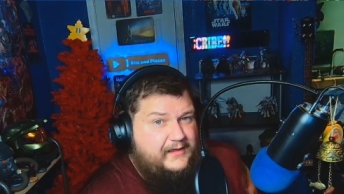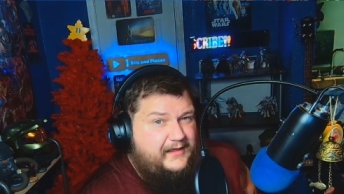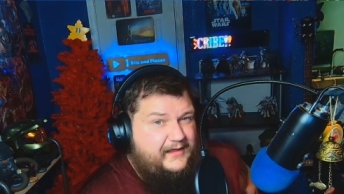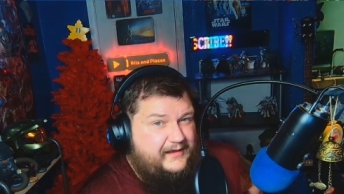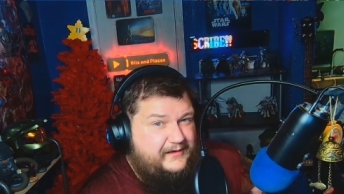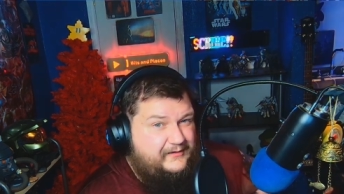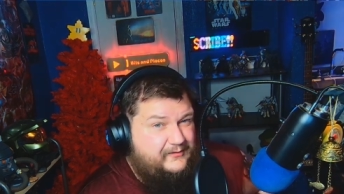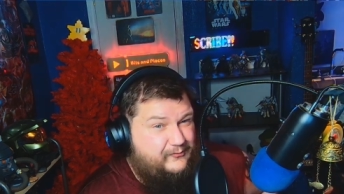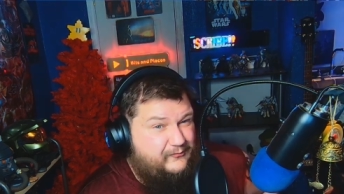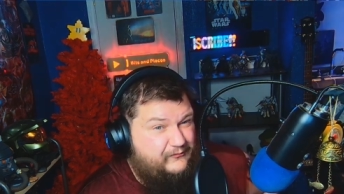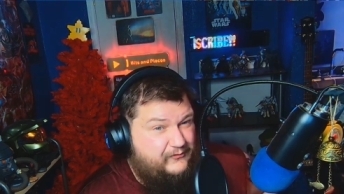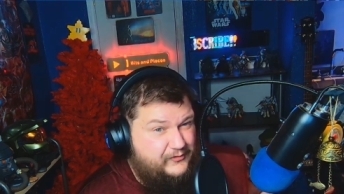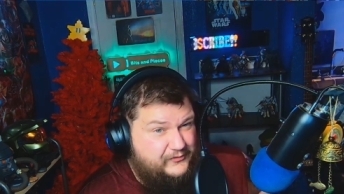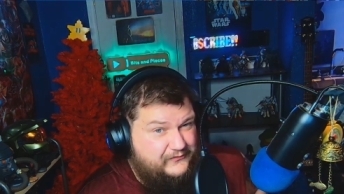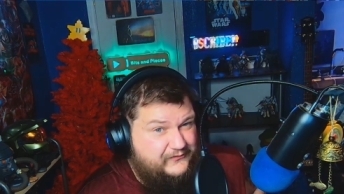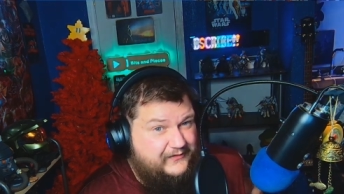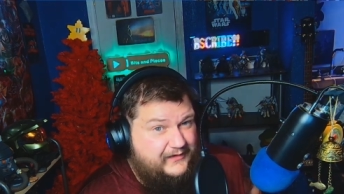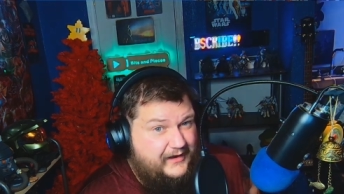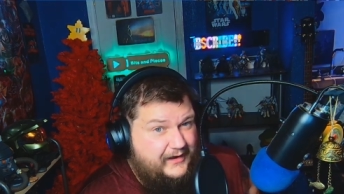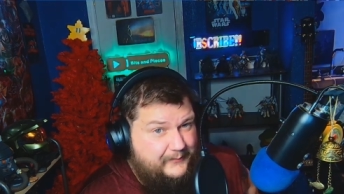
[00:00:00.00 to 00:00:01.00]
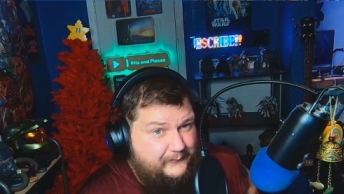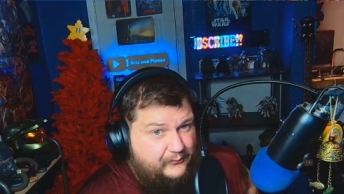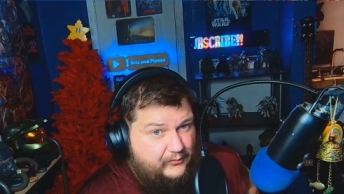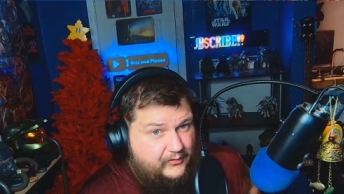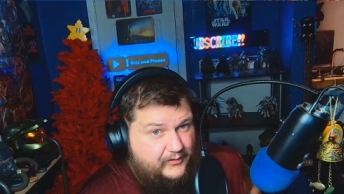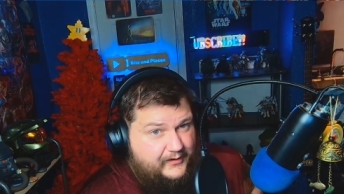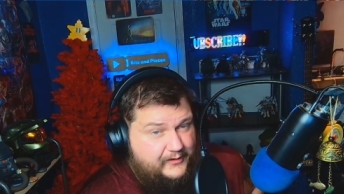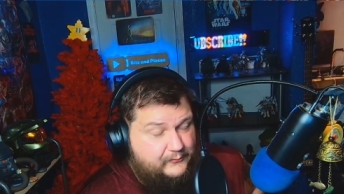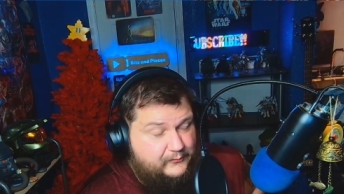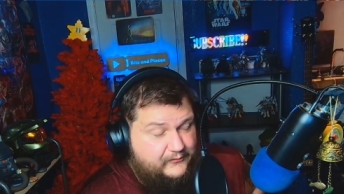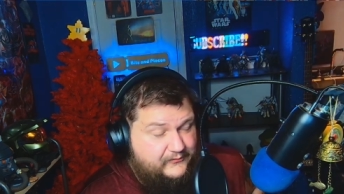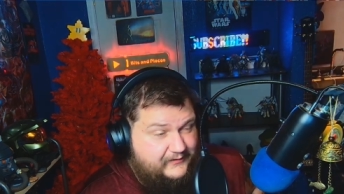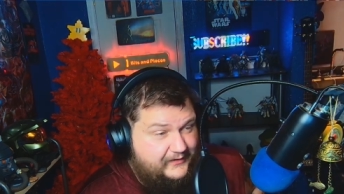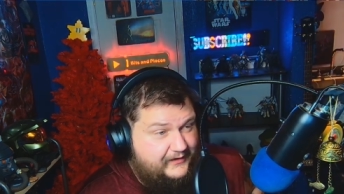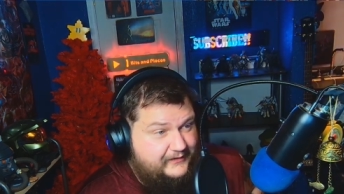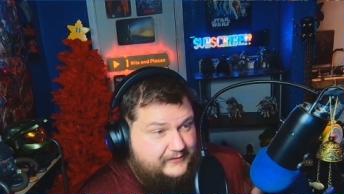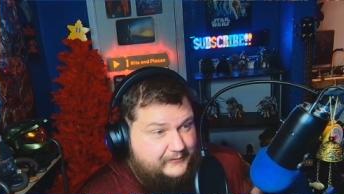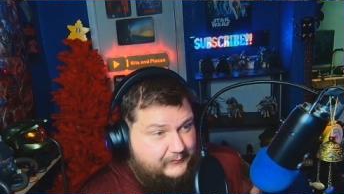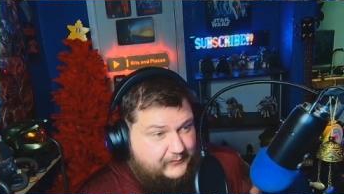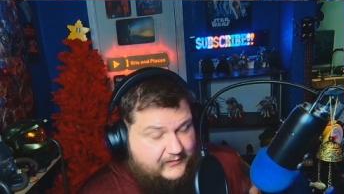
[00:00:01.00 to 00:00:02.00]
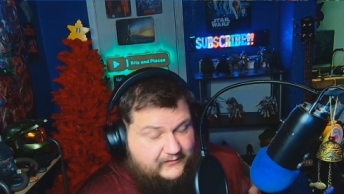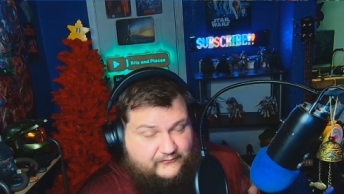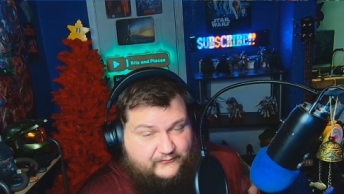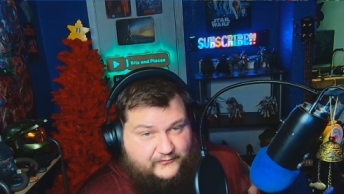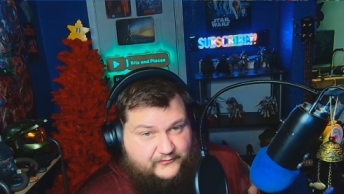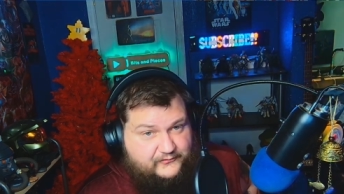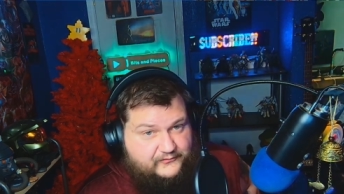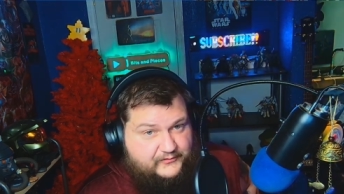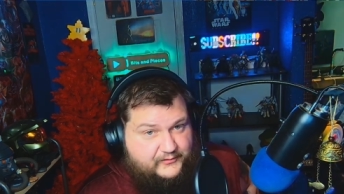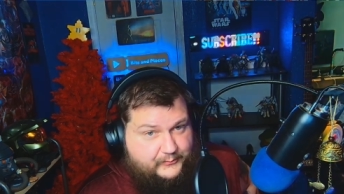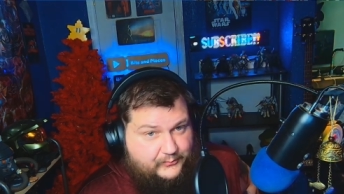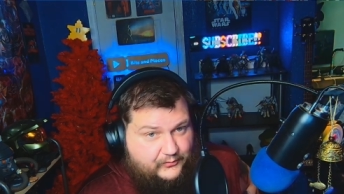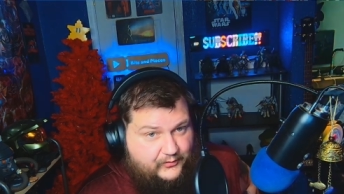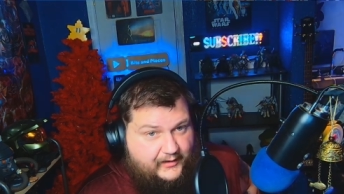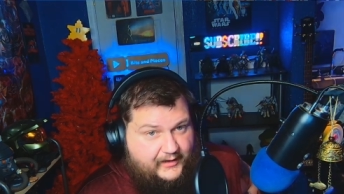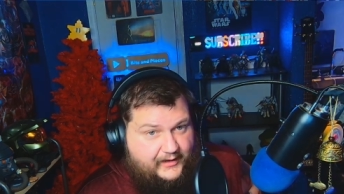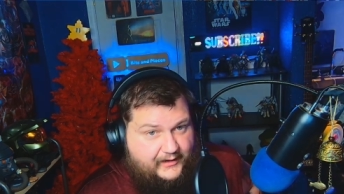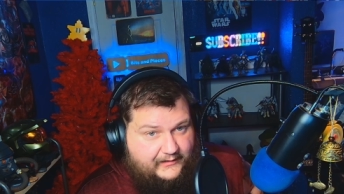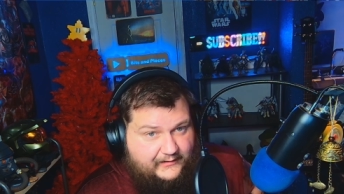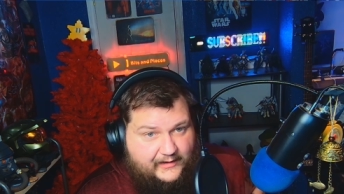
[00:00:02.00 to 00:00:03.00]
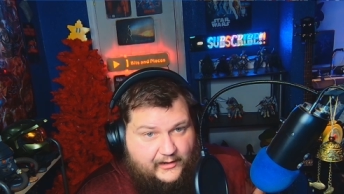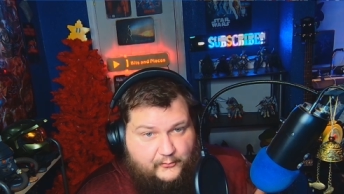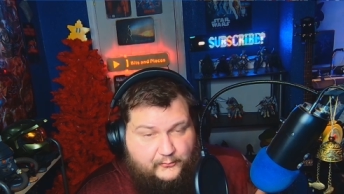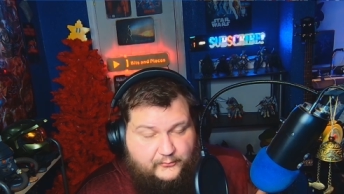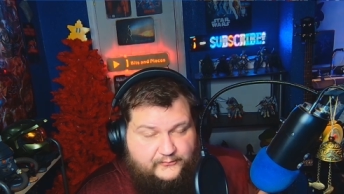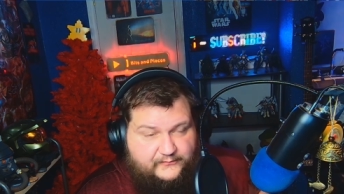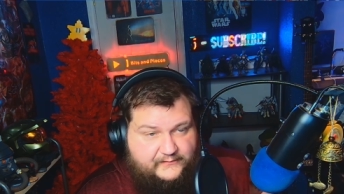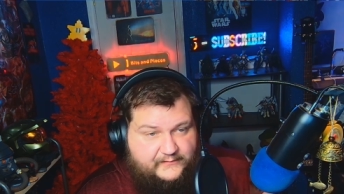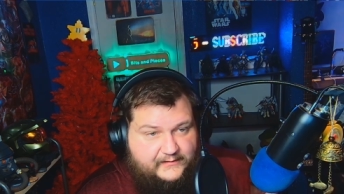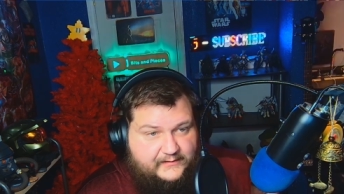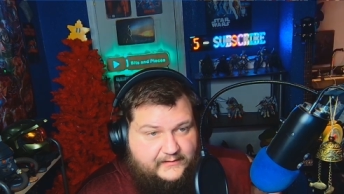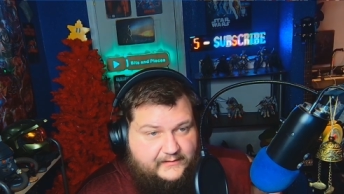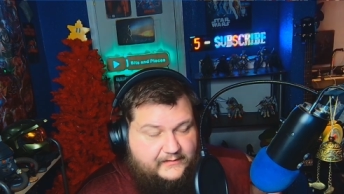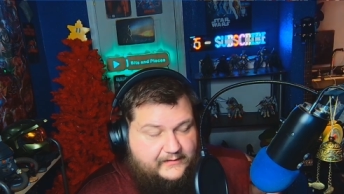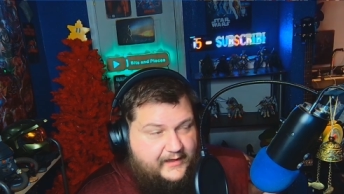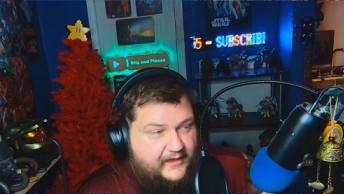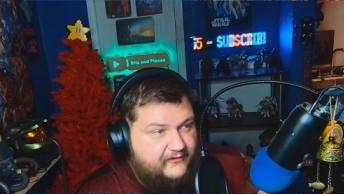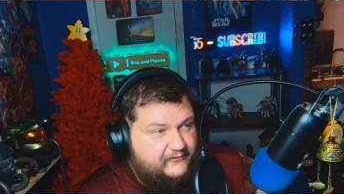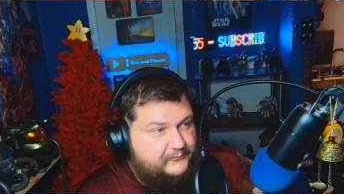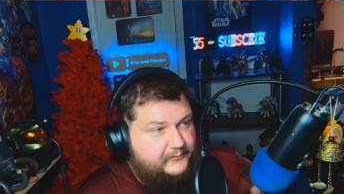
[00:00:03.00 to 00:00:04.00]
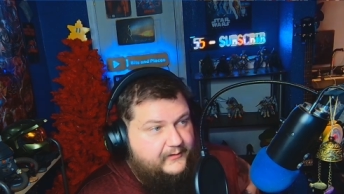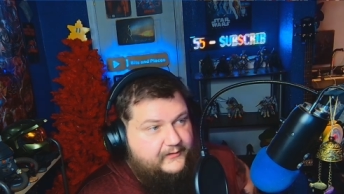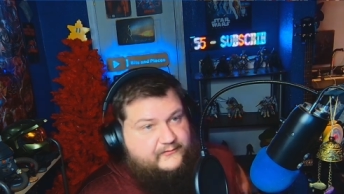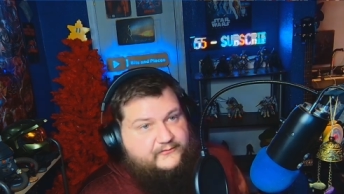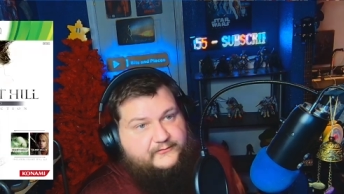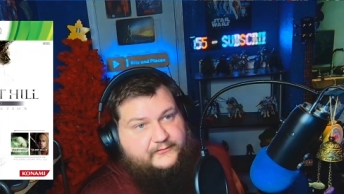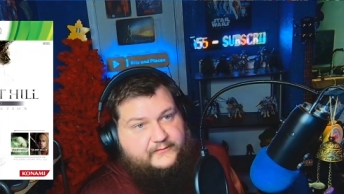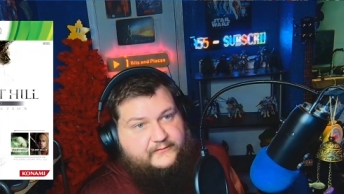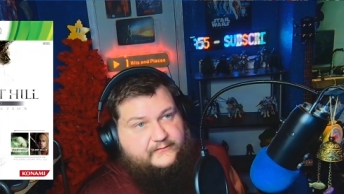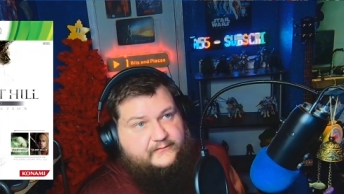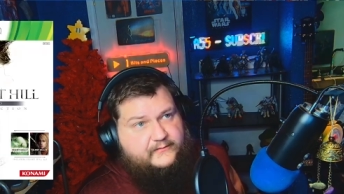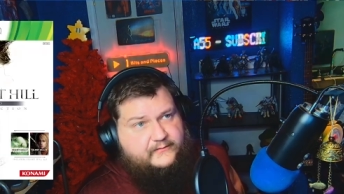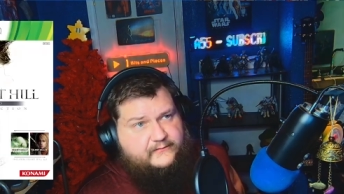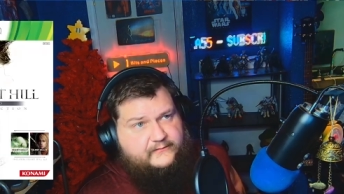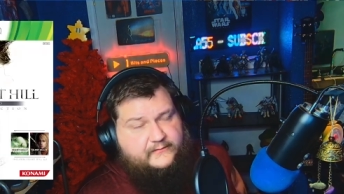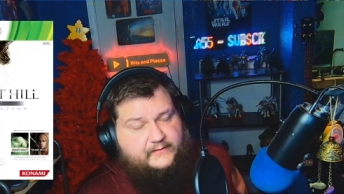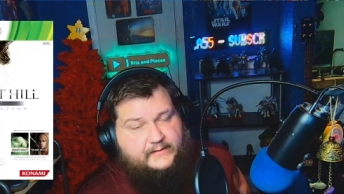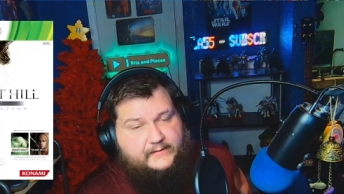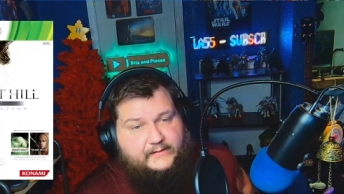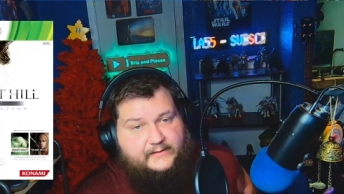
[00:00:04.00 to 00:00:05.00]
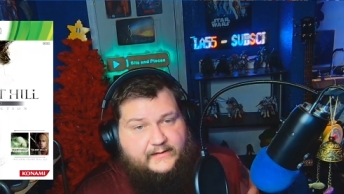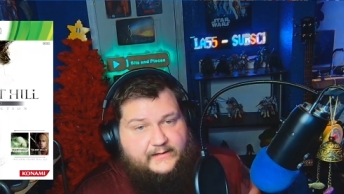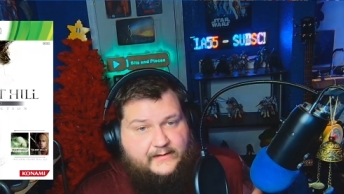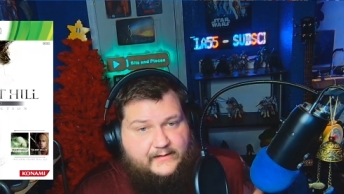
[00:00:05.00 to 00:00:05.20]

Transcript: and the version I played was not the best version to play, and that was the Xbox 360